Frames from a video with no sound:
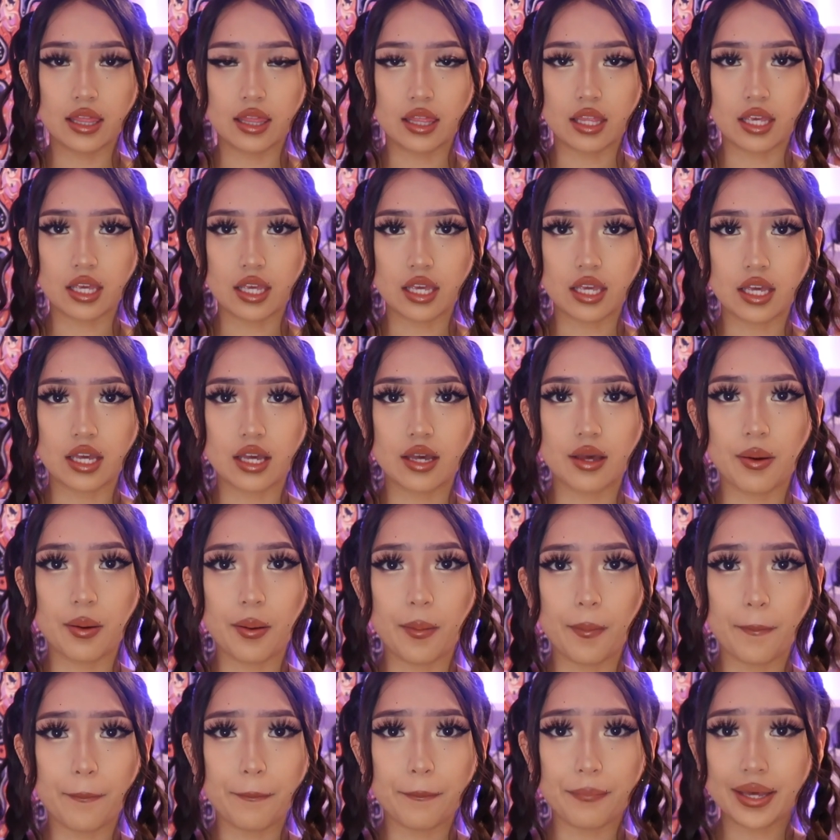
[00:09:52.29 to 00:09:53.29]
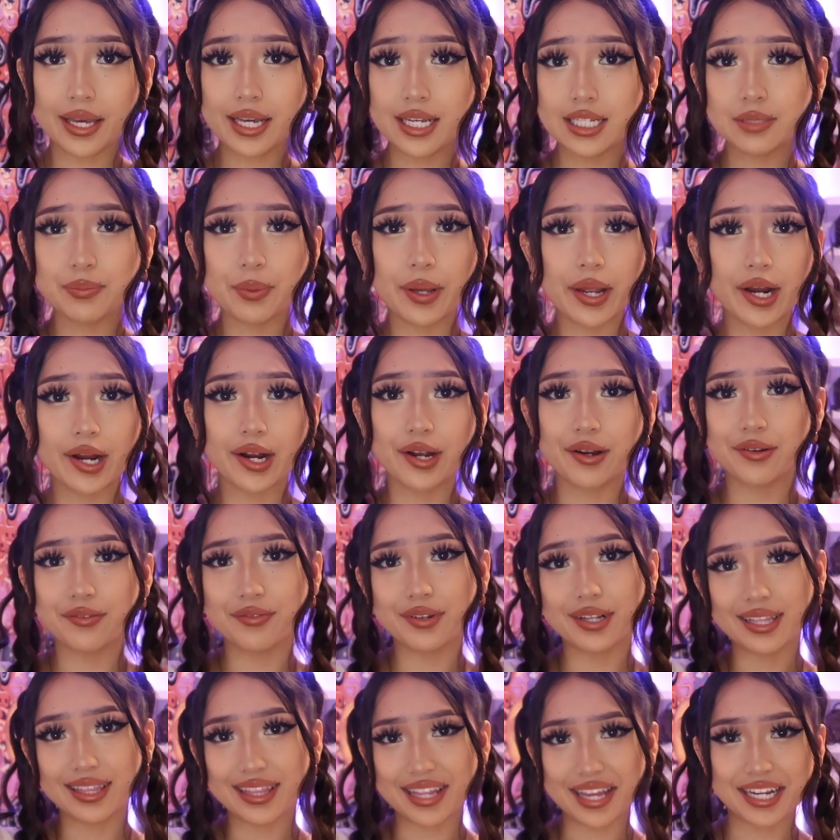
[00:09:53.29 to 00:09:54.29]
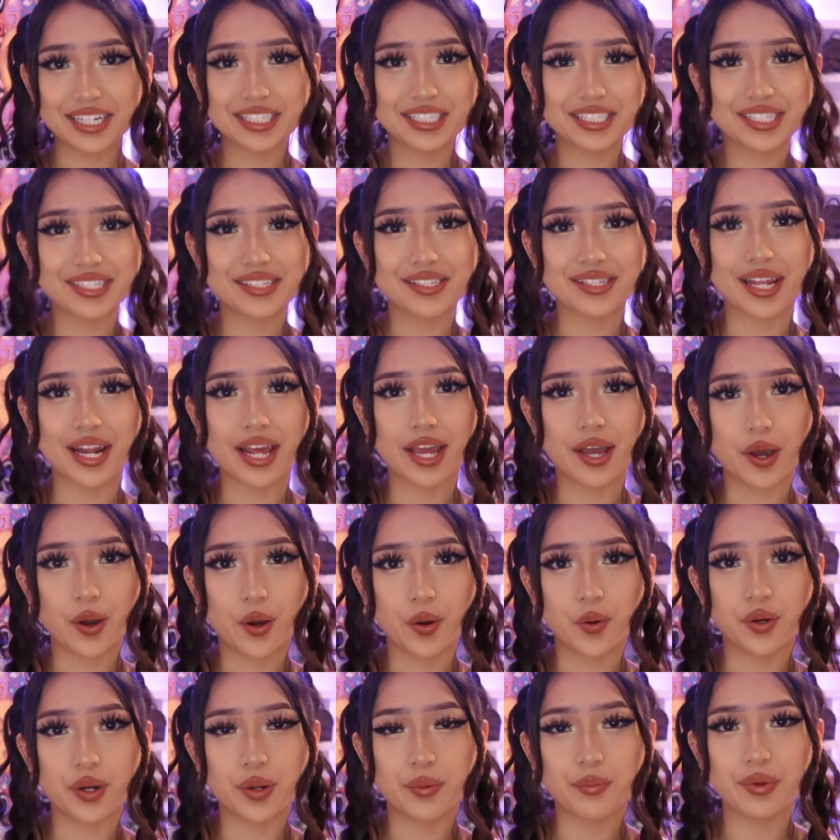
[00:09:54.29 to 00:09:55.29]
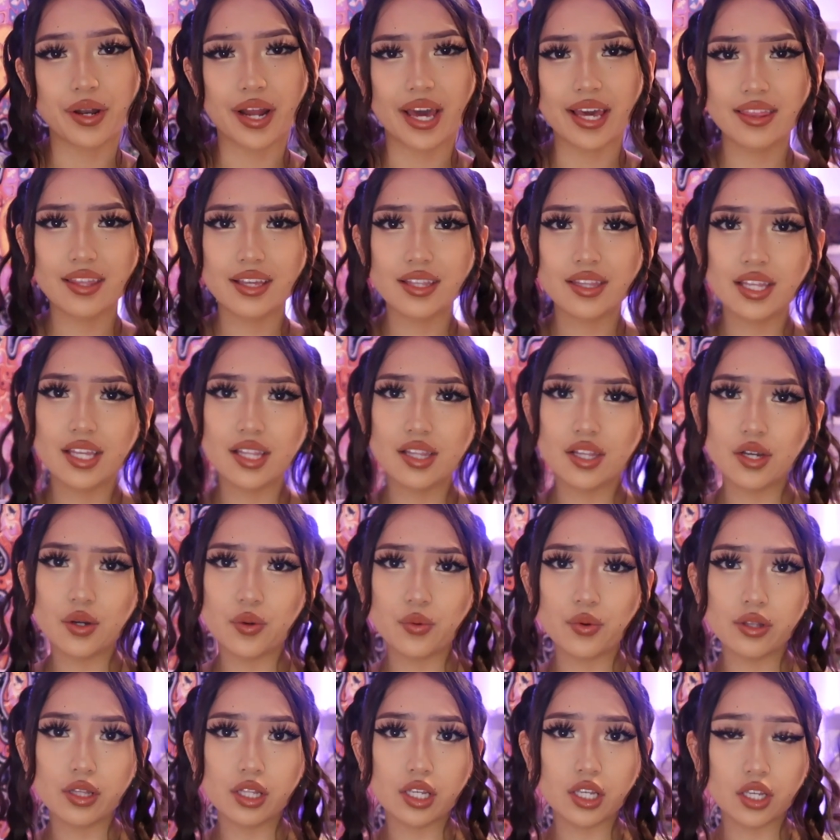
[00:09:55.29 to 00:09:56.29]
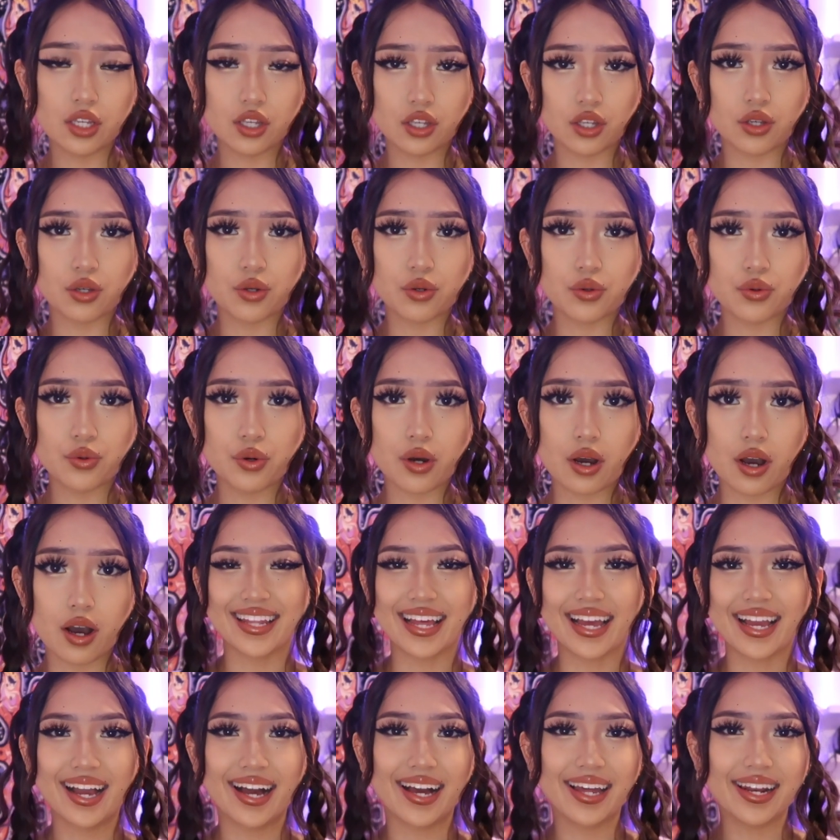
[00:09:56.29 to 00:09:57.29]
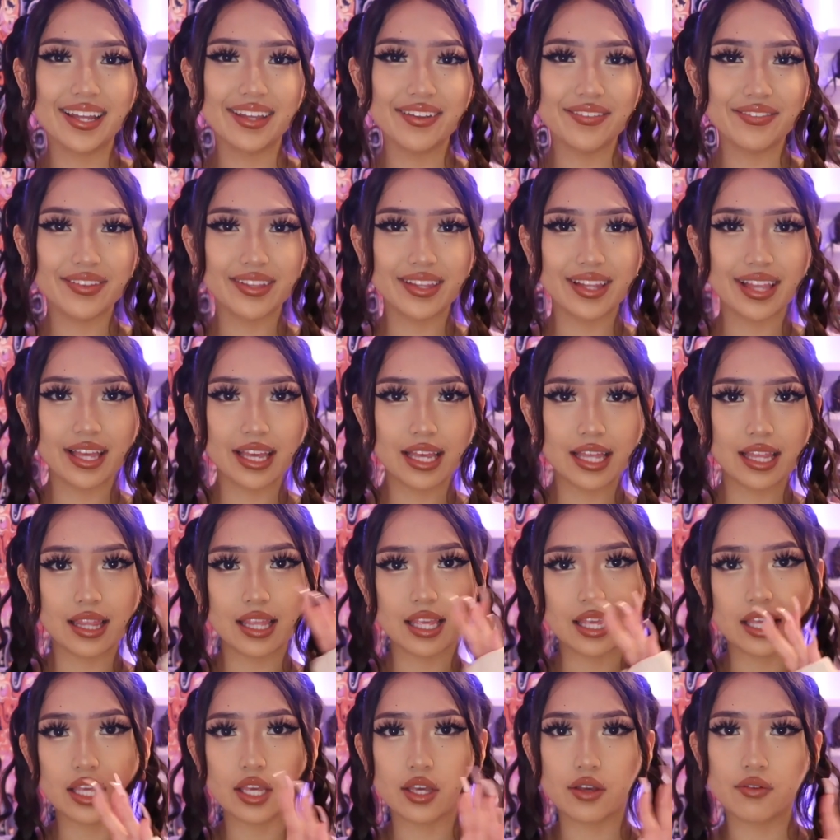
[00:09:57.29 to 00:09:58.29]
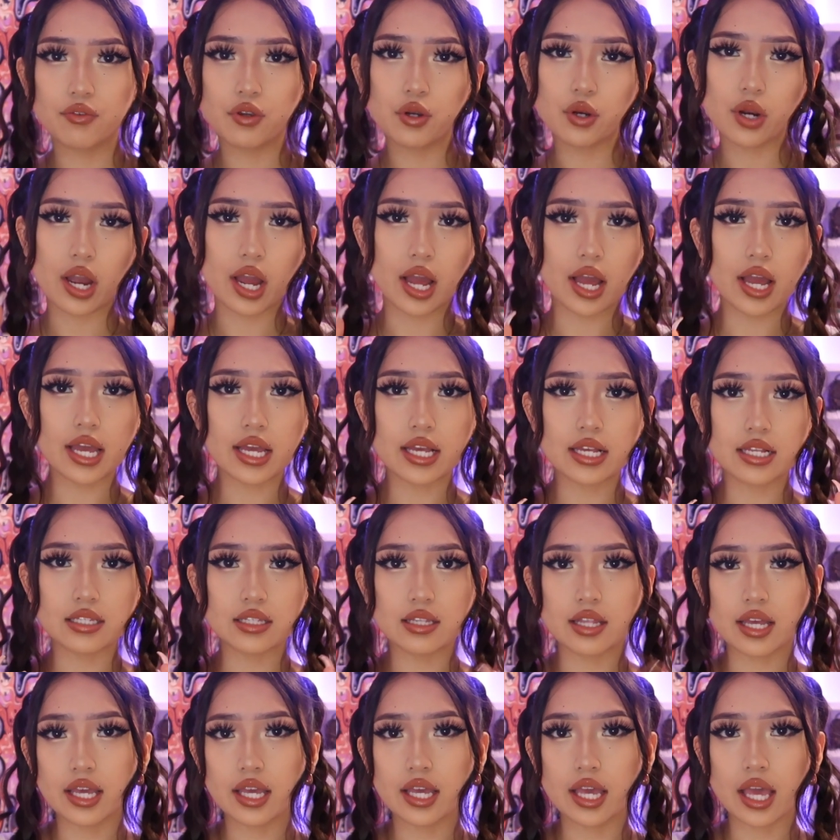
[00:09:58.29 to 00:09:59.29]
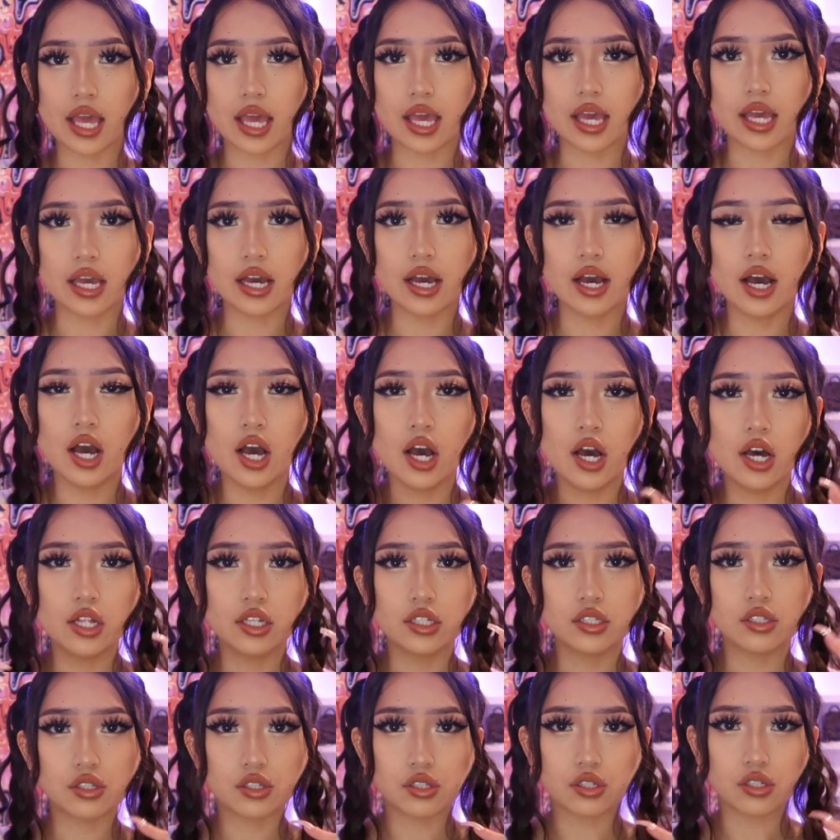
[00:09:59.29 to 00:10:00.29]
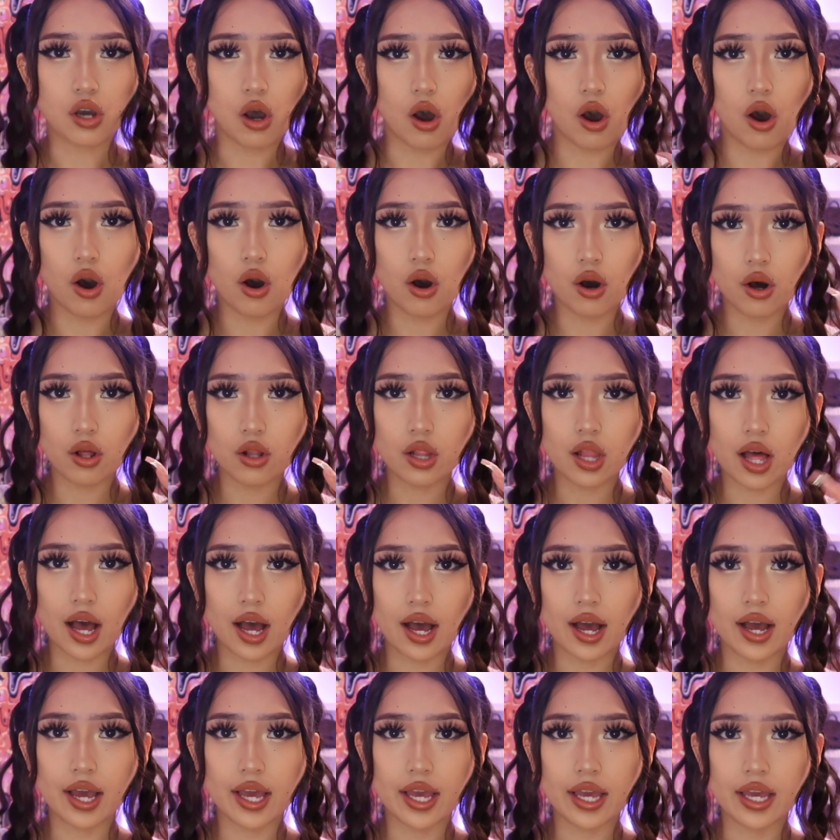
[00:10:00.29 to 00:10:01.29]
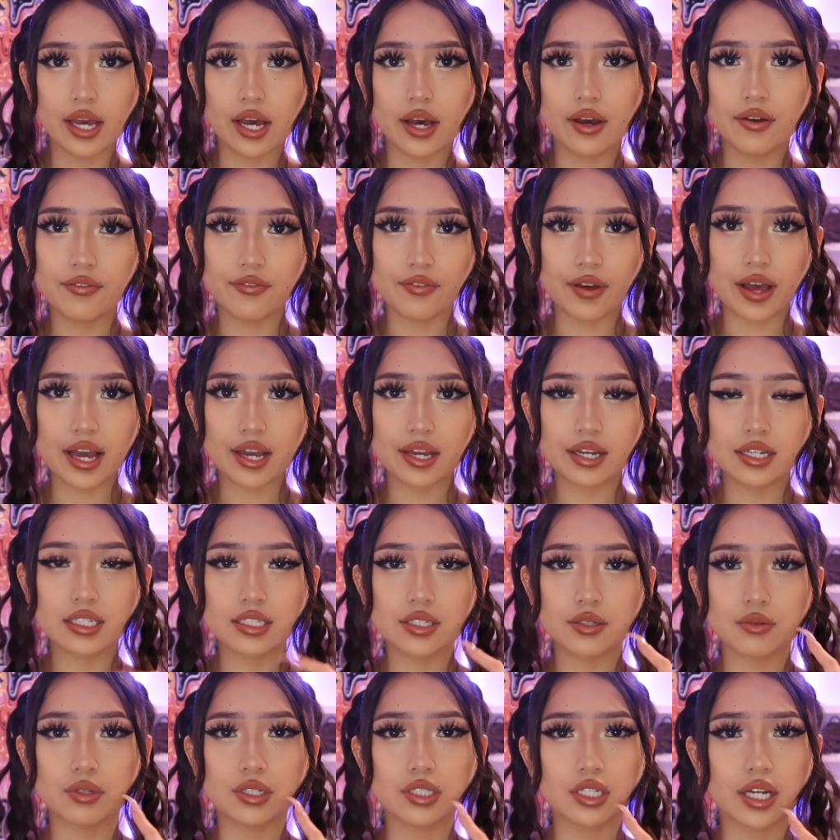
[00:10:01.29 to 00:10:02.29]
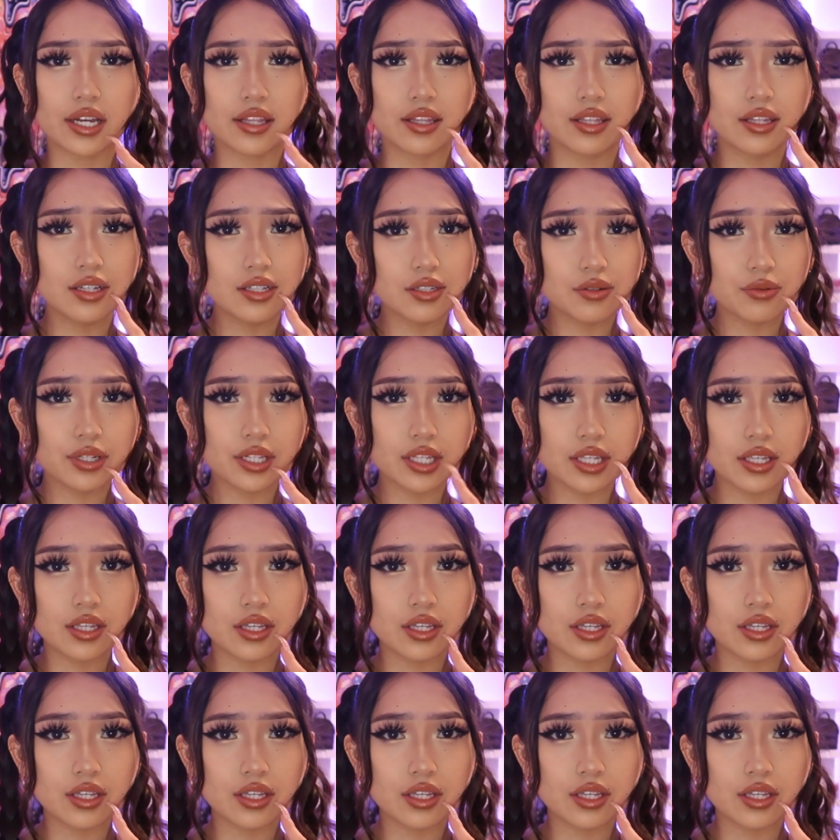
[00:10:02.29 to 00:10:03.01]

the biggest pair of lashes that I own, but I think they look really cute. I kind of feel like they give your eyes like a doll eye effect, which I think is really